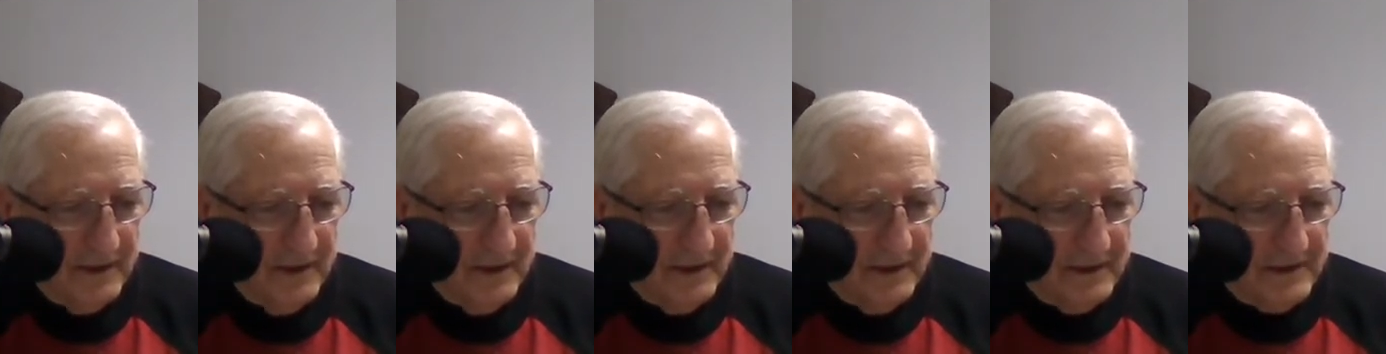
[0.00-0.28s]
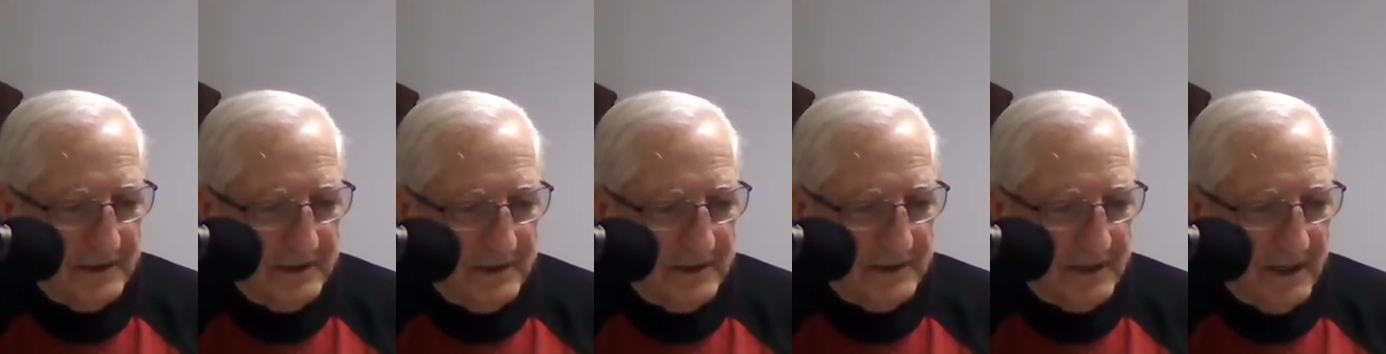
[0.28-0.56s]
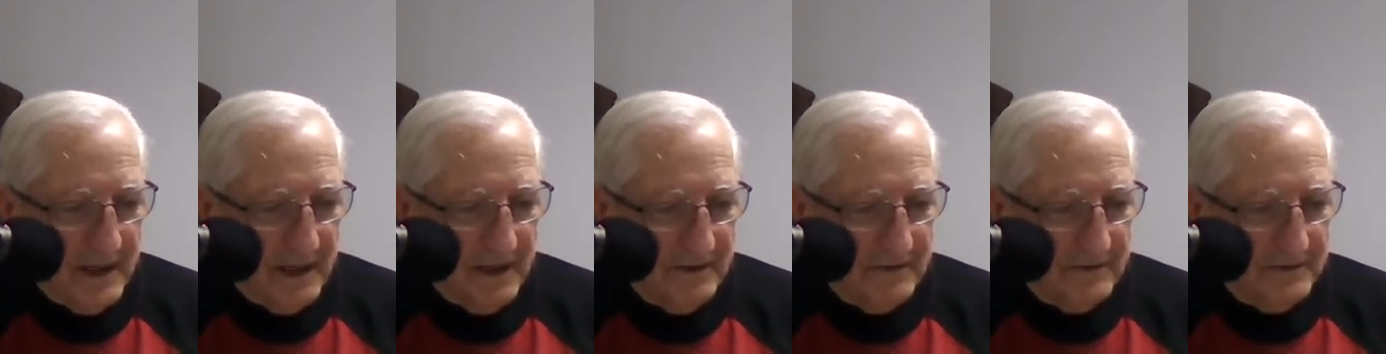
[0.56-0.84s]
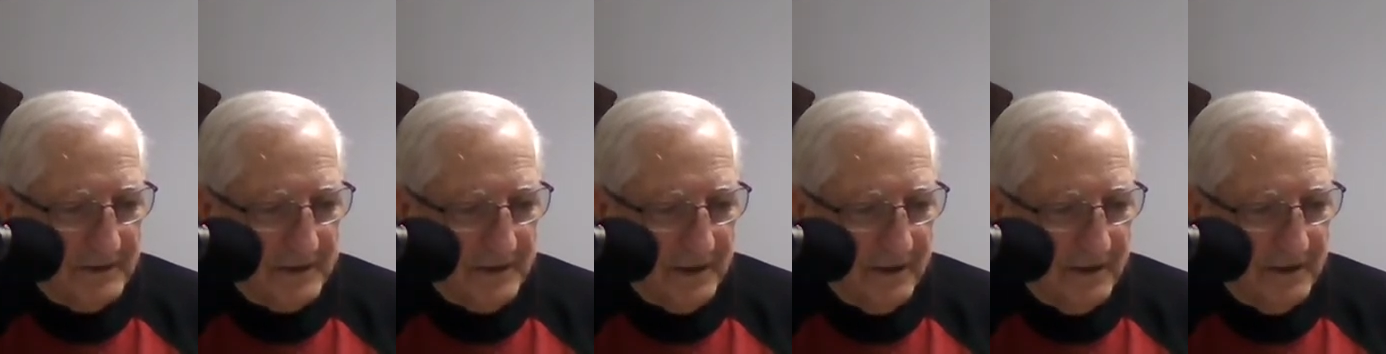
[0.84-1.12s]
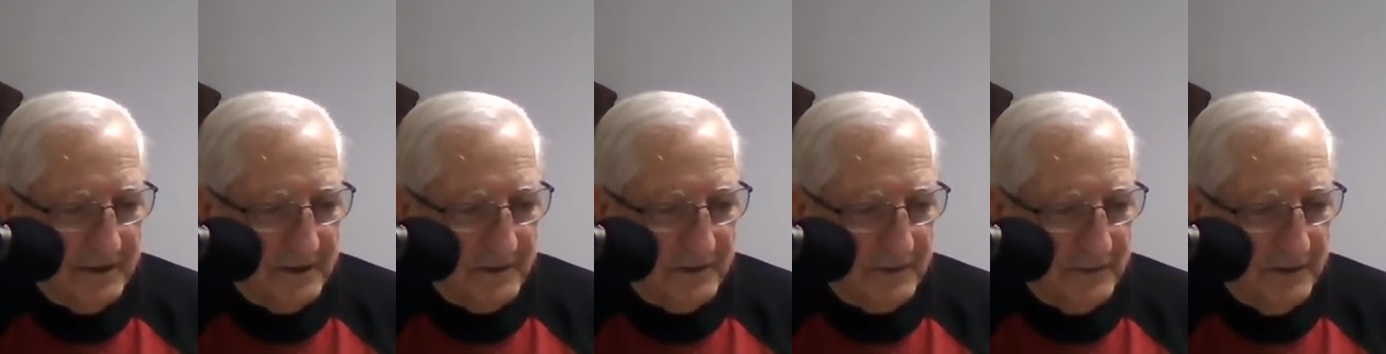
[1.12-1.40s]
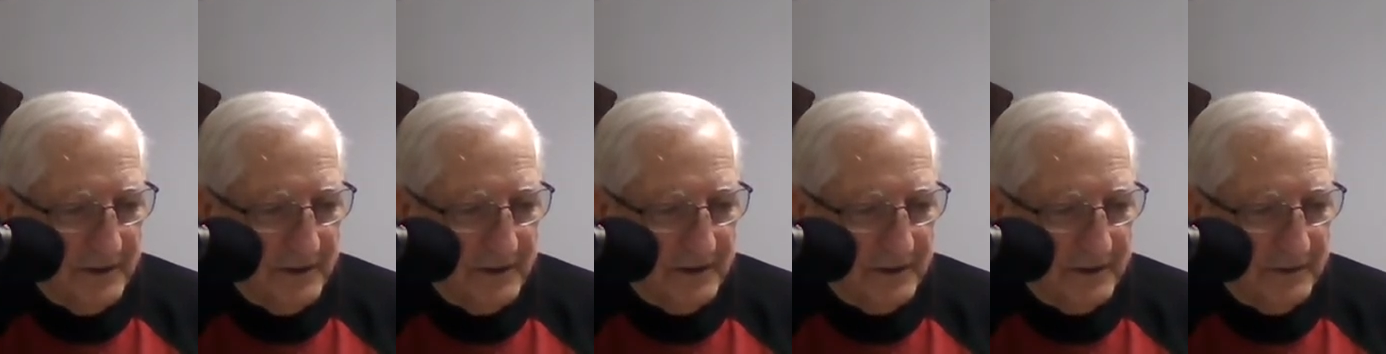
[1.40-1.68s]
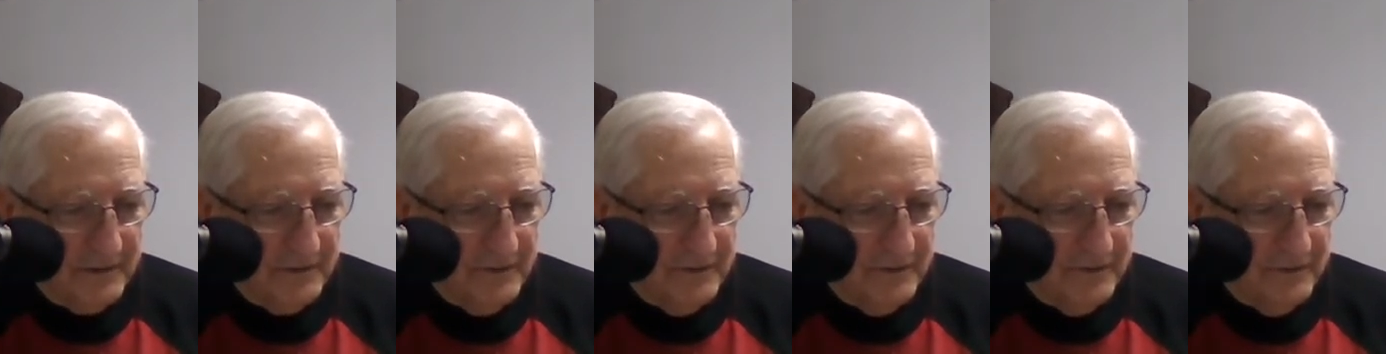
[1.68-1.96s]
Its desire is contrary
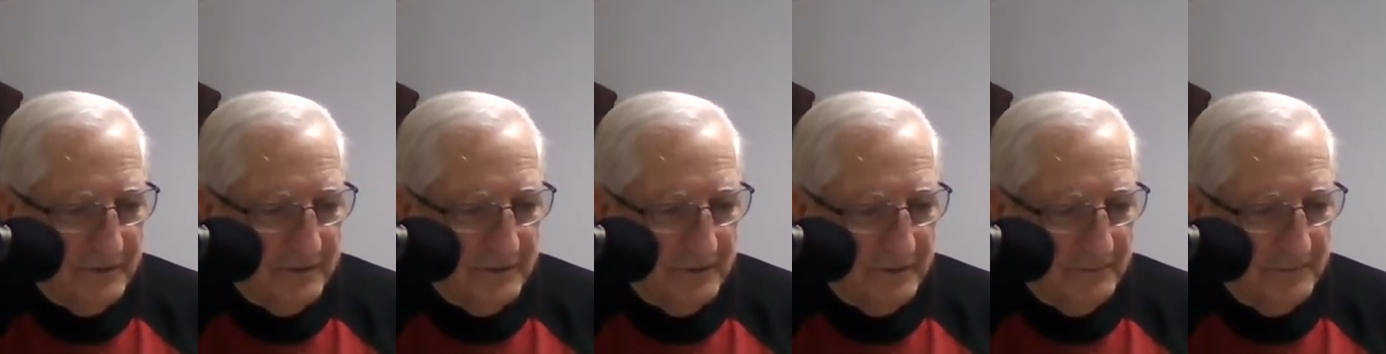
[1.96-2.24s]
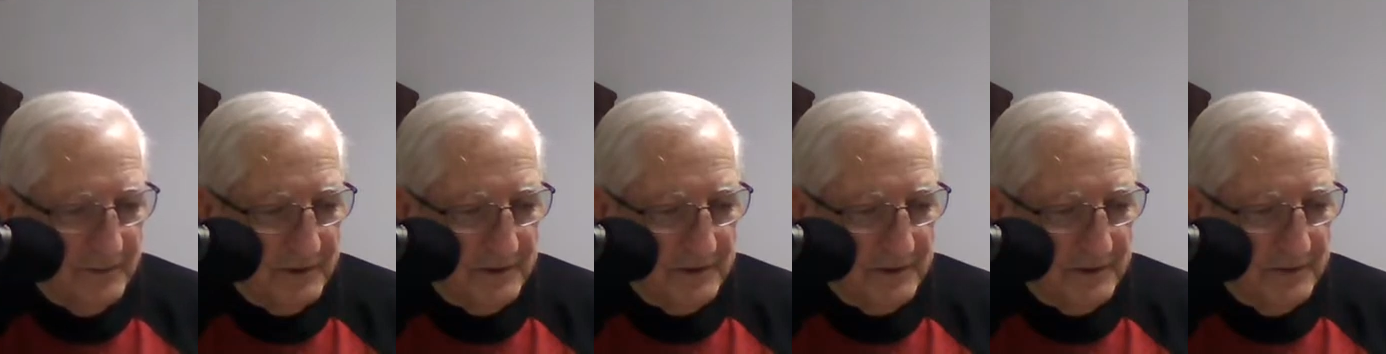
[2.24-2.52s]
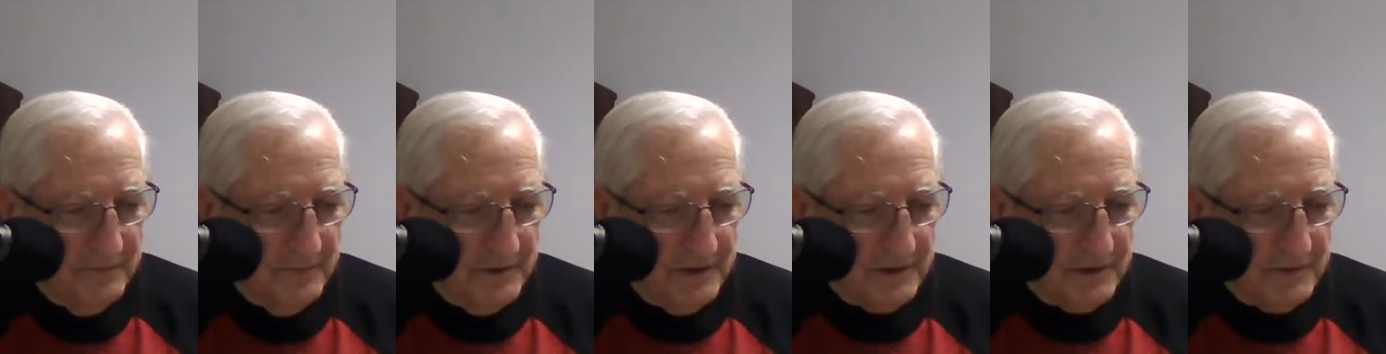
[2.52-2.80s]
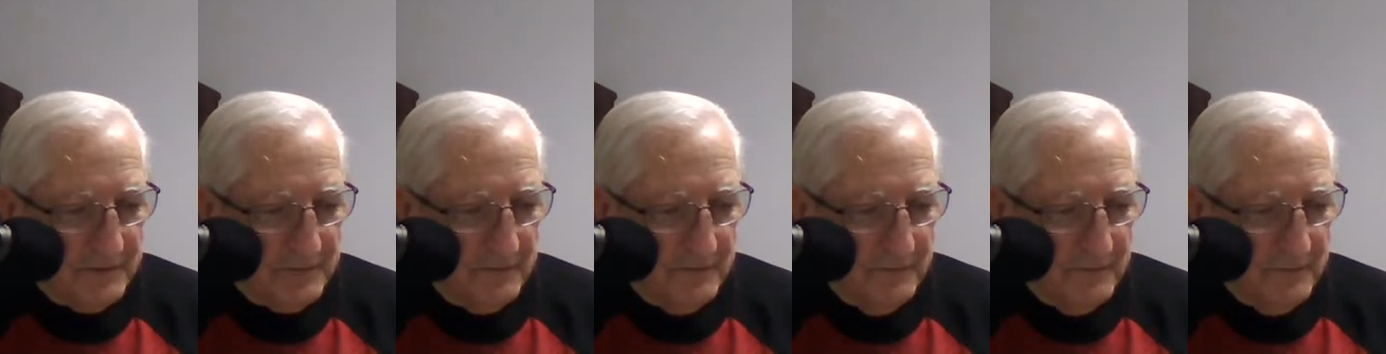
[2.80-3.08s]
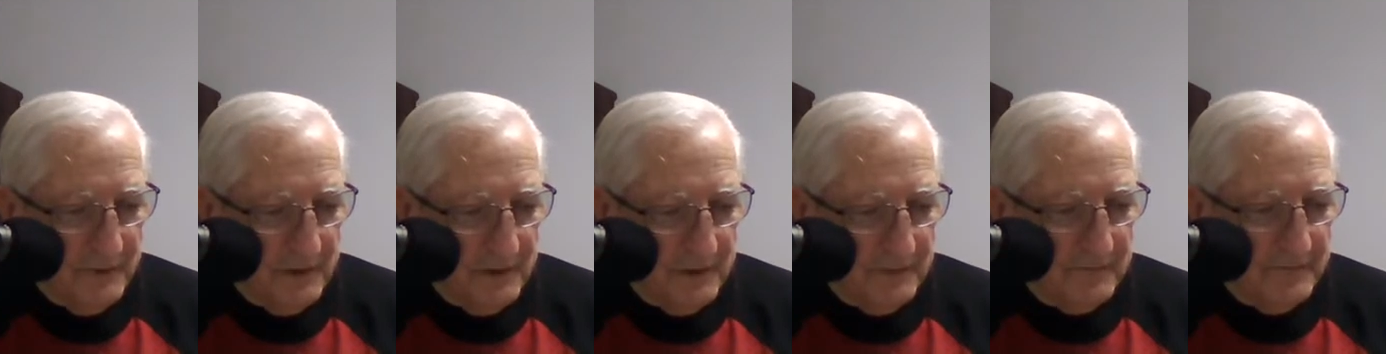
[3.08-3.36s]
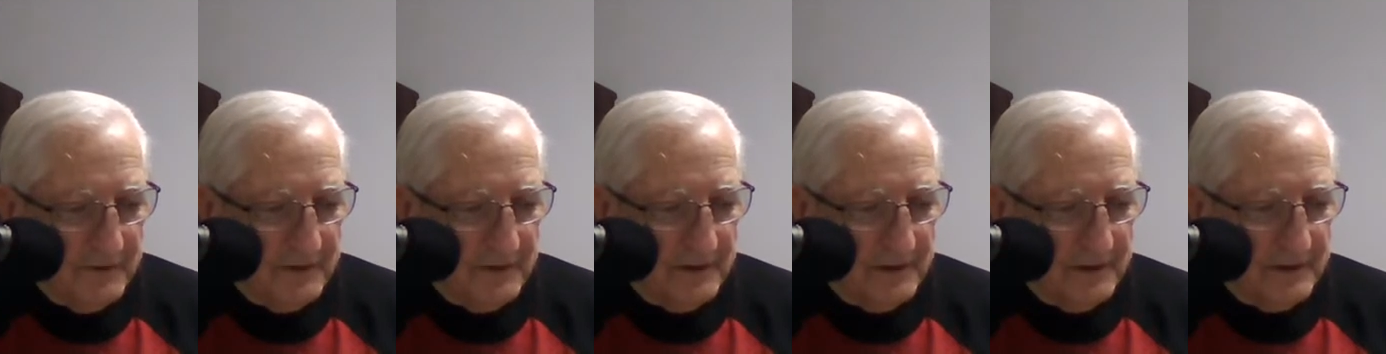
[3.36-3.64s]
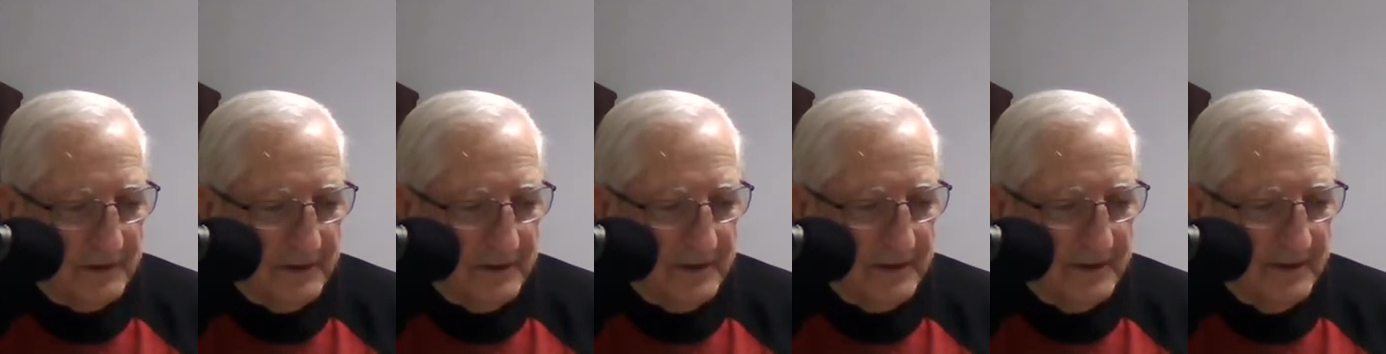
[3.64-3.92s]
to you, but you must rule over it.